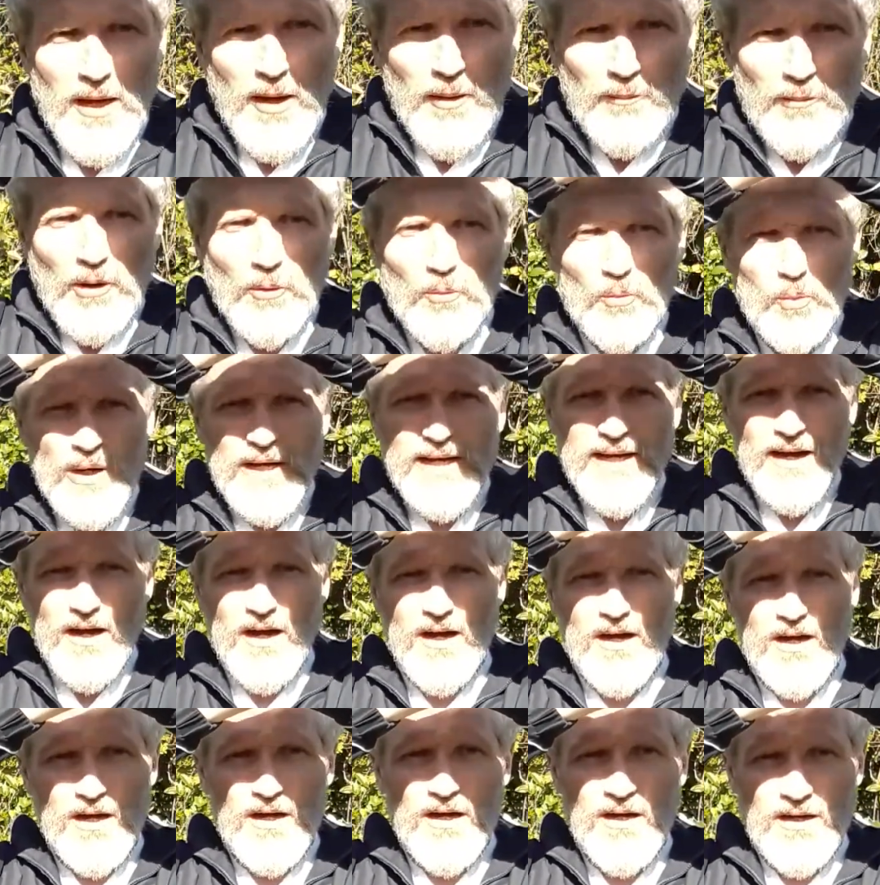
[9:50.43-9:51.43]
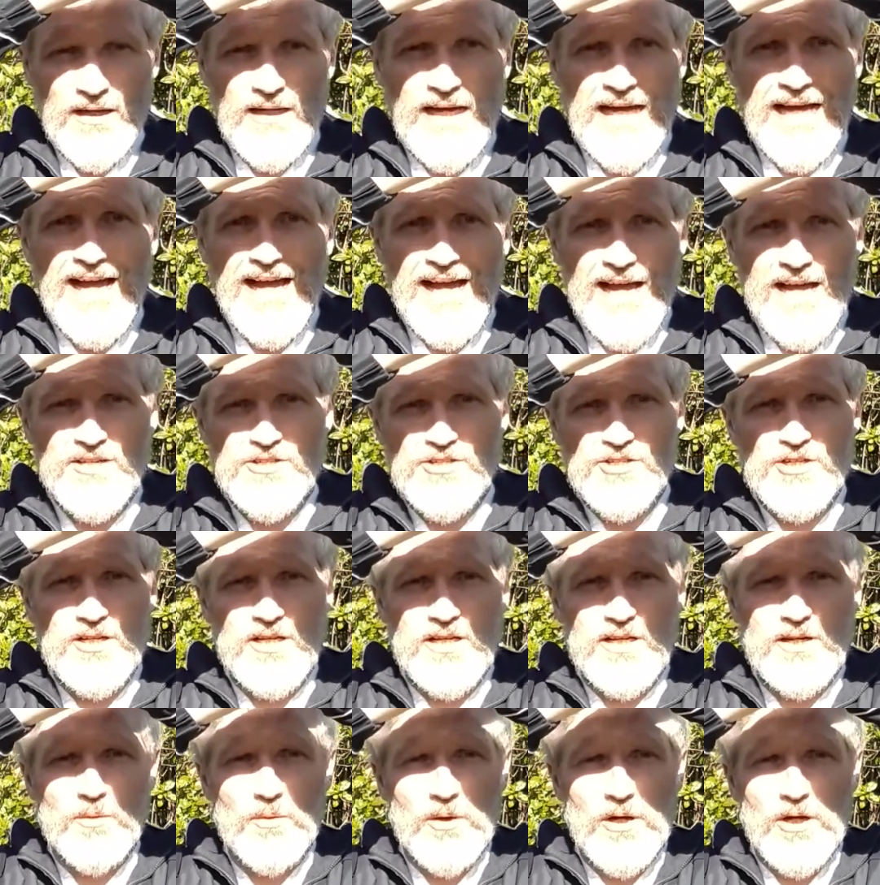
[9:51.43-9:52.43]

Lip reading: But we are actually